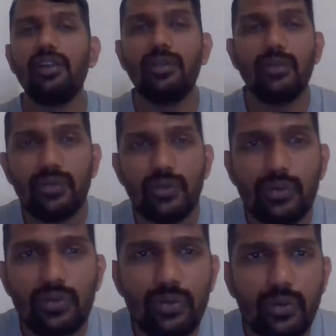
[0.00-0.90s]

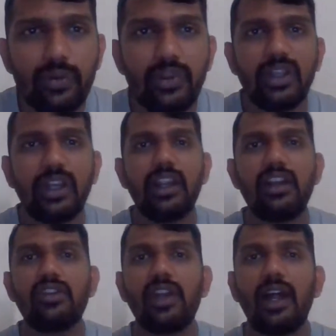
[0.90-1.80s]
Do
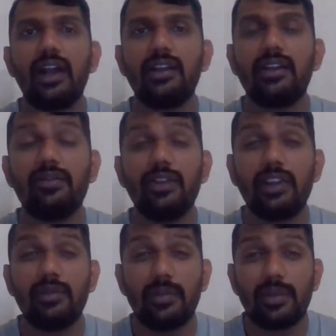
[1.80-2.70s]
create your ad in the way
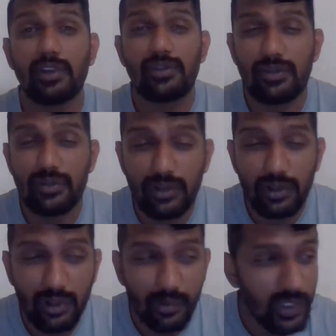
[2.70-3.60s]
that people should
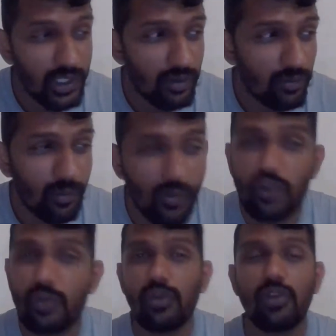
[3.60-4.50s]
be
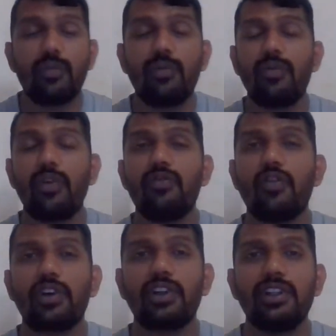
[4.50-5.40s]
more
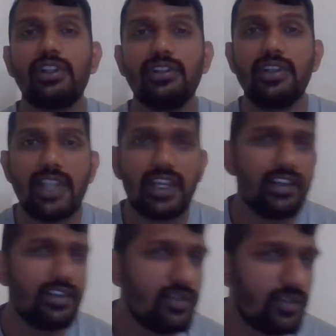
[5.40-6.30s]
provoked. Just like
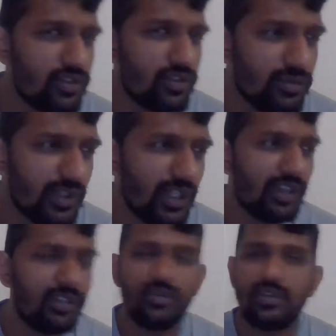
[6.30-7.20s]
in YouTube,
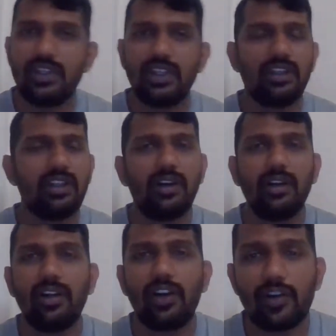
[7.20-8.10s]
you see the
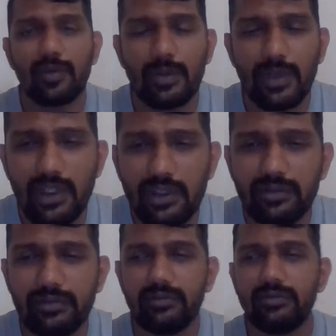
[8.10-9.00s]
a lot of people
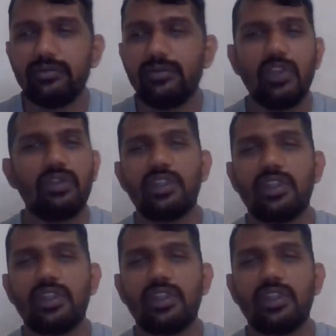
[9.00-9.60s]
use the